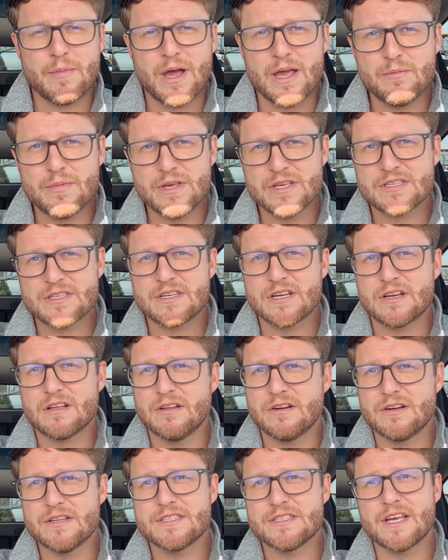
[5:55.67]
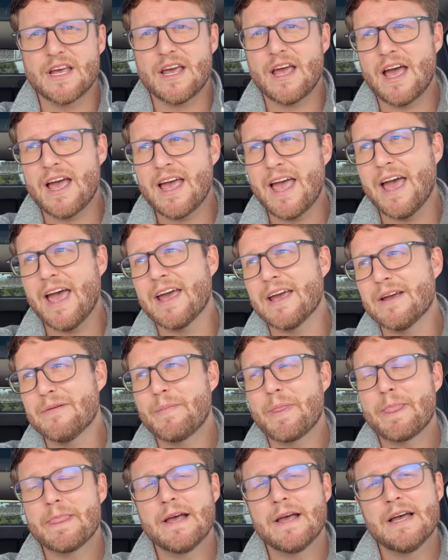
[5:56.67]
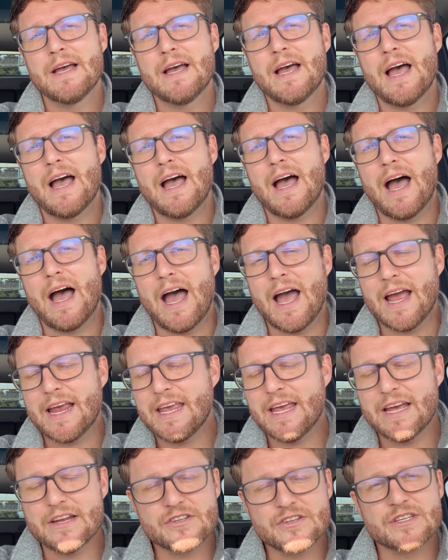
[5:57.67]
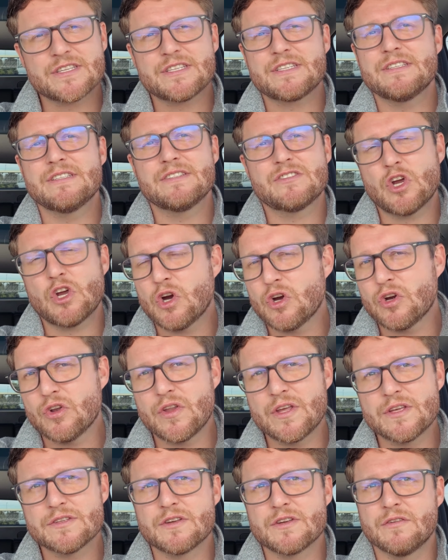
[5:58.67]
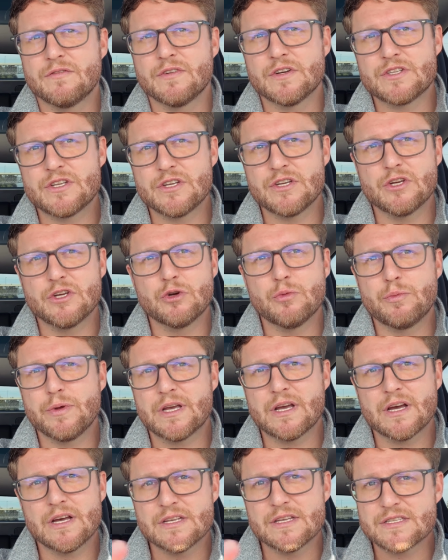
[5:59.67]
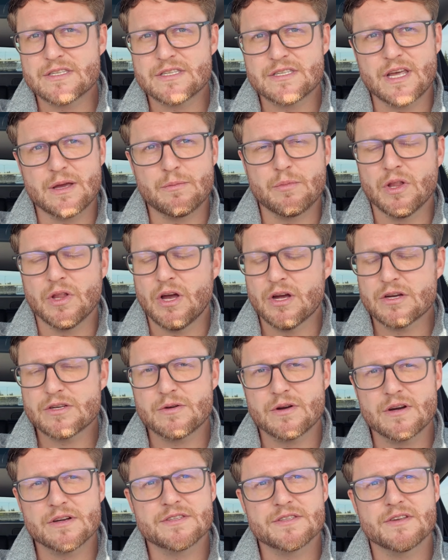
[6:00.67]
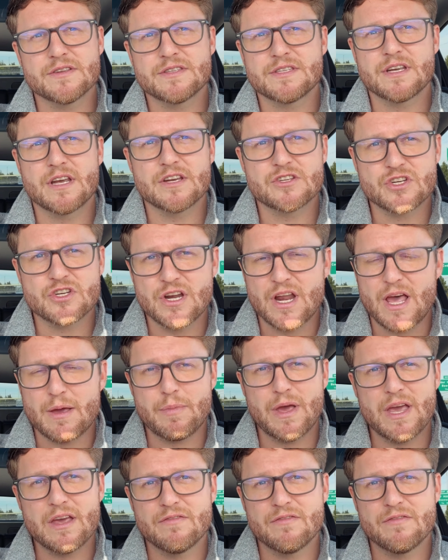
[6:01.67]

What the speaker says: be a stickler and say, hey, I can't just turn these over to you because they belong to our association, I pay